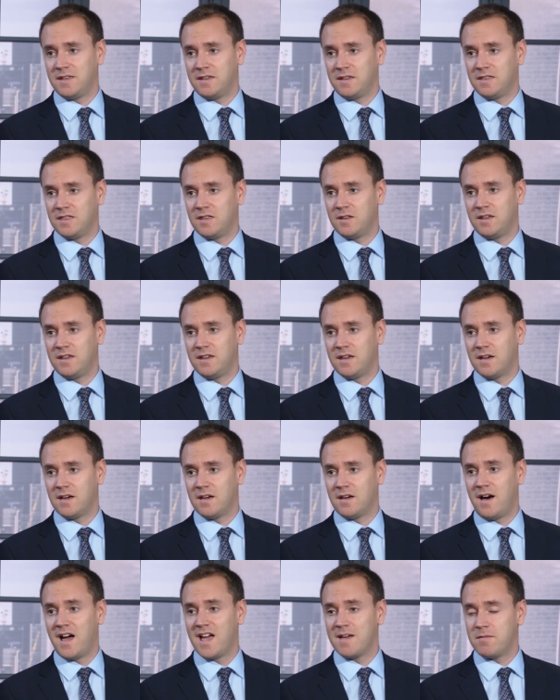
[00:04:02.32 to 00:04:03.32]
the, the
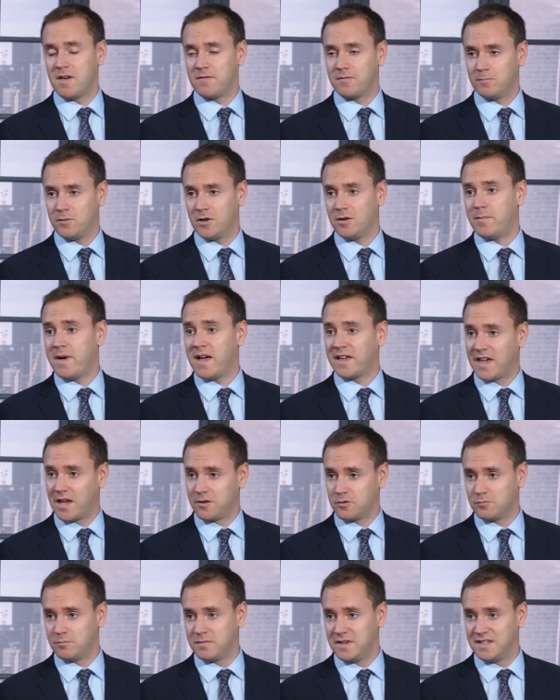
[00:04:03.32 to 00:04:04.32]
uh, I M F and World Bank
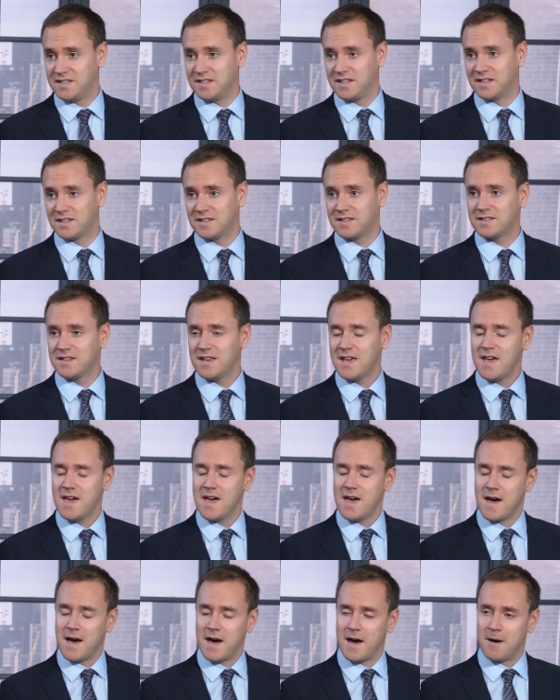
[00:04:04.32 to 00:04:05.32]
annual meetings,
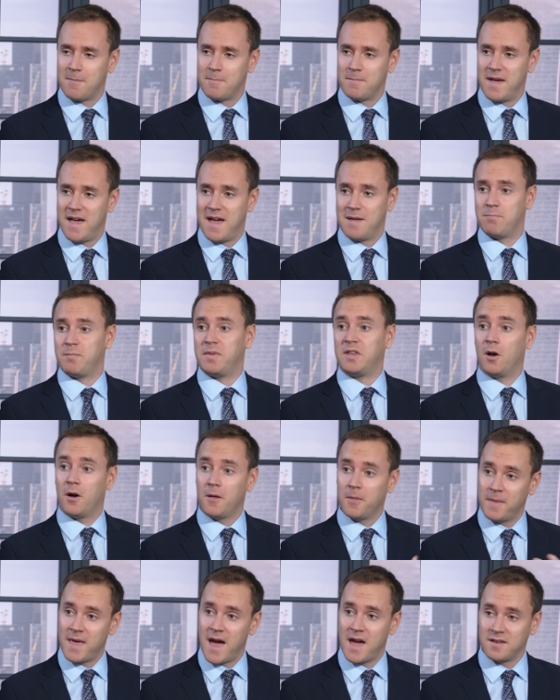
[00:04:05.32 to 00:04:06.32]
um, and
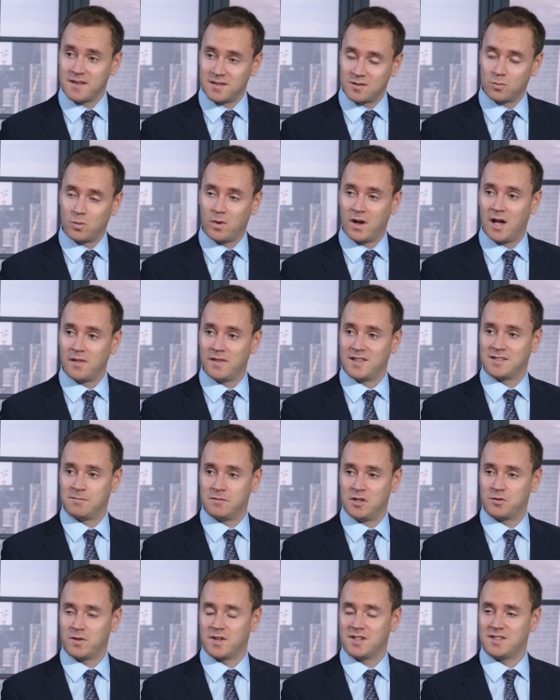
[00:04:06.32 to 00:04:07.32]
beyond that as well. There's
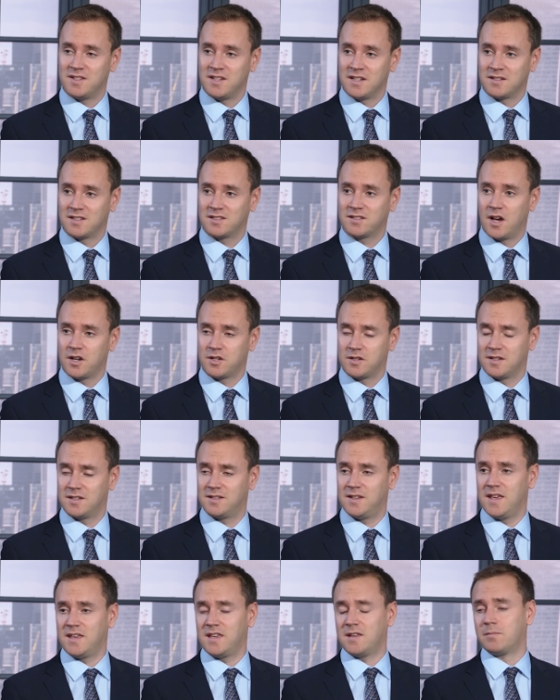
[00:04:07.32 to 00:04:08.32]
some interesting
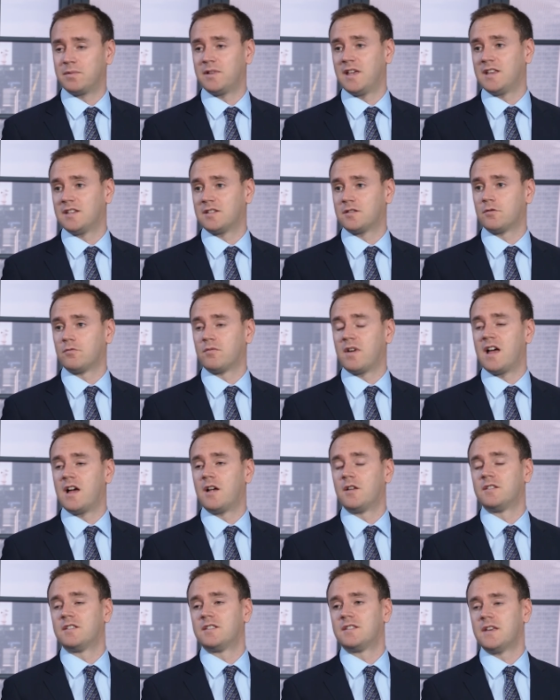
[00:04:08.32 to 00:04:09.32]
discussions taking place
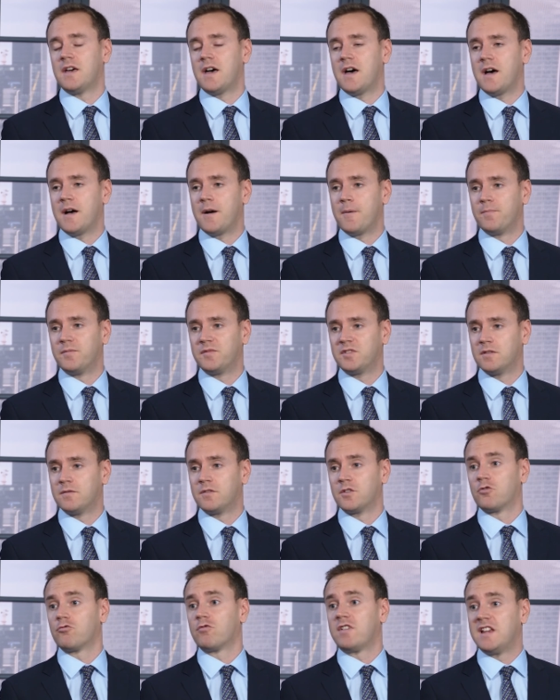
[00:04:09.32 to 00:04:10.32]
around um, sort
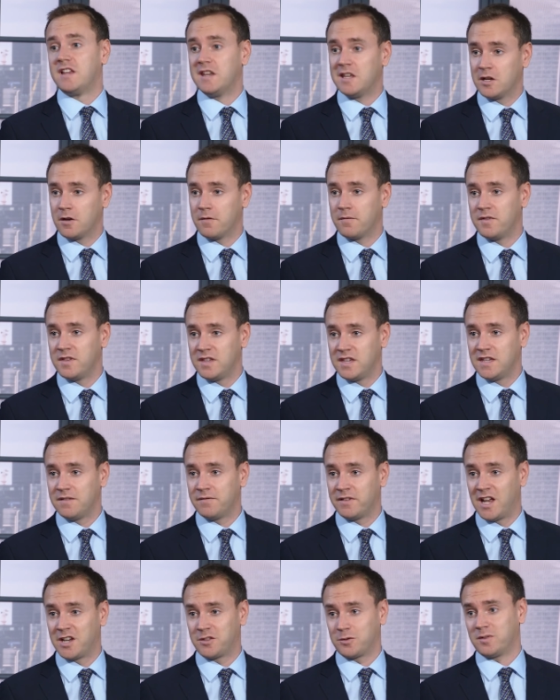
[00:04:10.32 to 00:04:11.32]
of the greening of the
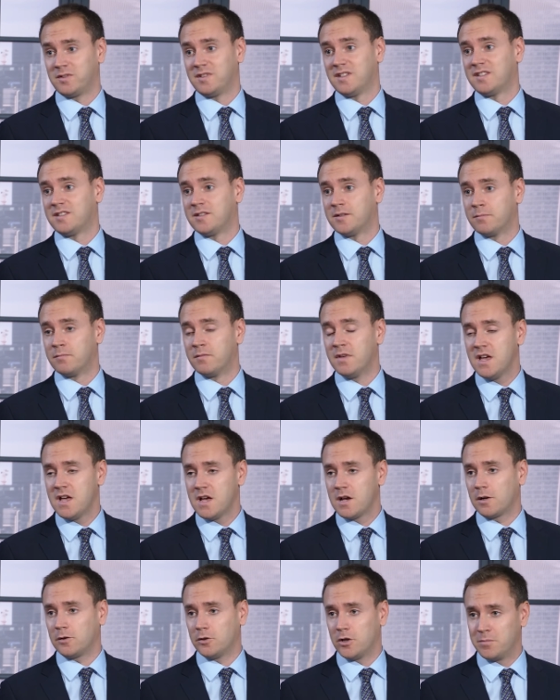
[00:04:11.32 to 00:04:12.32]
financial system
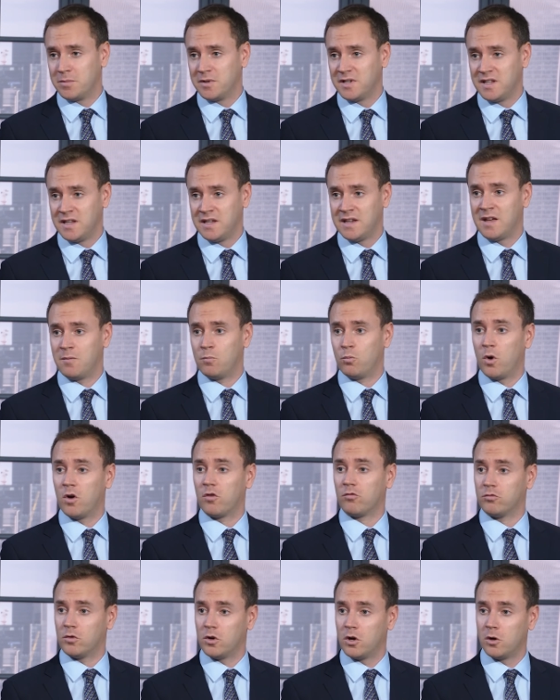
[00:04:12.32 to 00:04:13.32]
globally, and
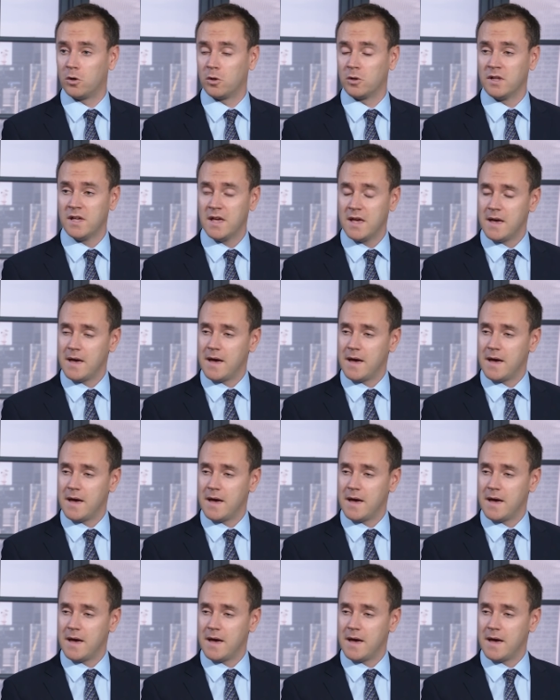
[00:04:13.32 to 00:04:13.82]
what role